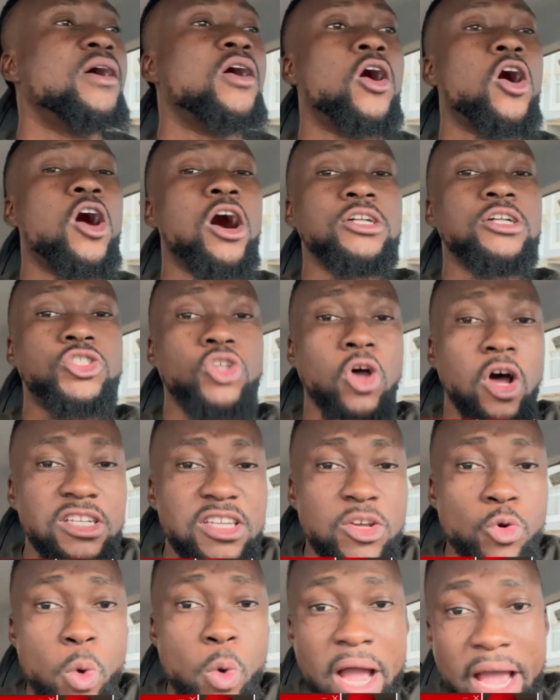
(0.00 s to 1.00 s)
unto
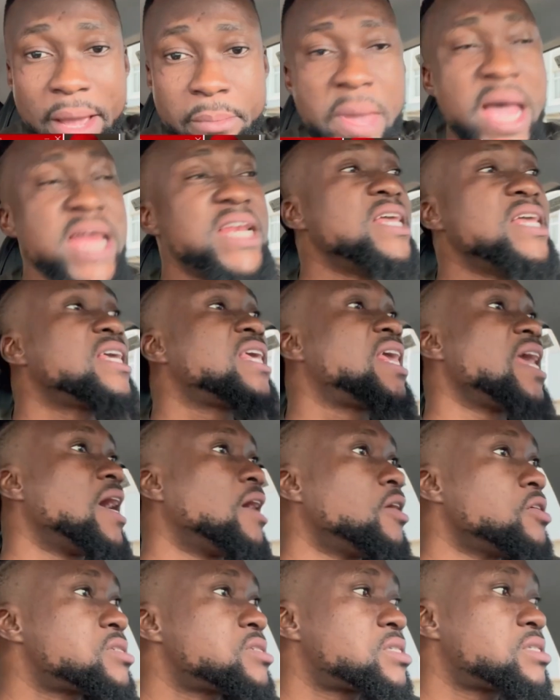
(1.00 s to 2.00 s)
the way many
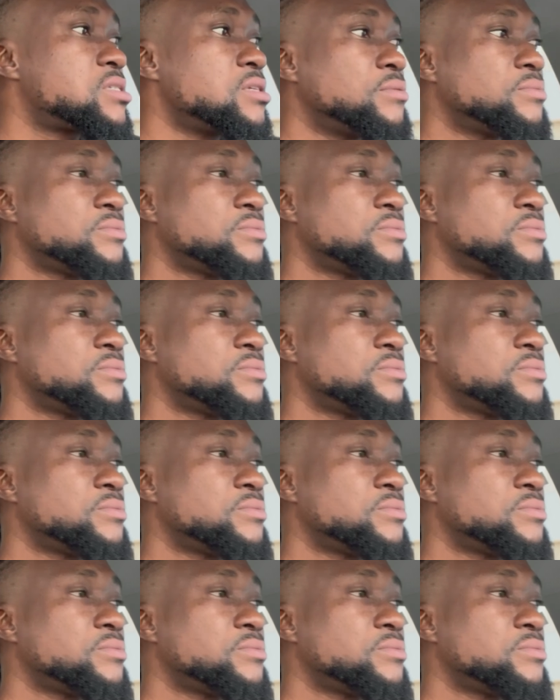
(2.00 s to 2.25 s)
girls